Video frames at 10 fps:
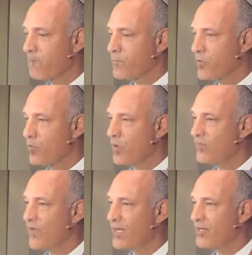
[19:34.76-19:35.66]
One
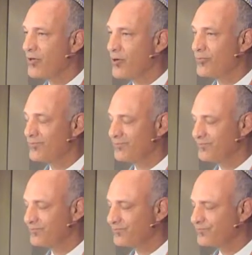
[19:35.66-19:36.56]
final note.
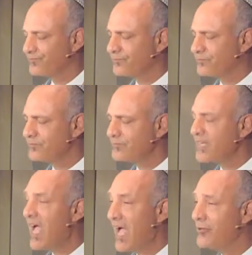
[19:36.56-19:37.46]

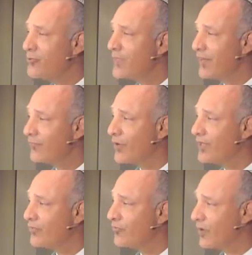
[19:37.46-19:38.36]
I knew that
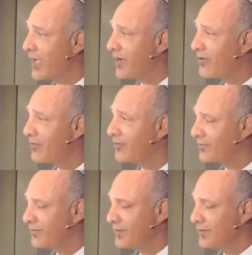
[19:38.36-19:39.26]
phrase, to err
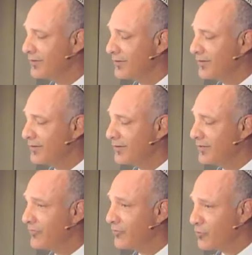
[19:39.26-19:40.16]

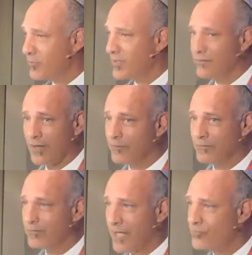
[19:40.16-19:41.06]
is human.
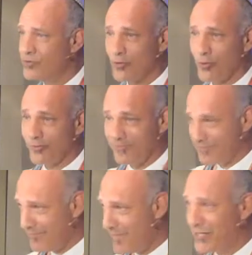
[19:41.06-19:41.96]
I'm sure
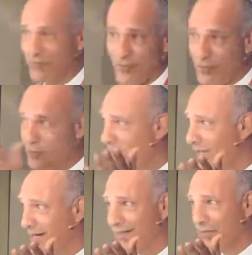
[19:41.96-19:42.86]
many of you knew it.
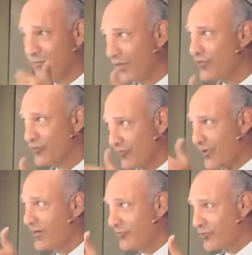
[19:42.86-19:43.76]
I didn't even finish the
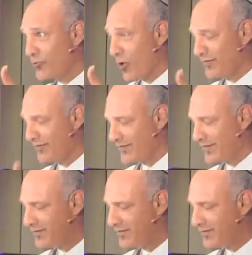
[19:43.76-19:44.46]
phrase, and you all did.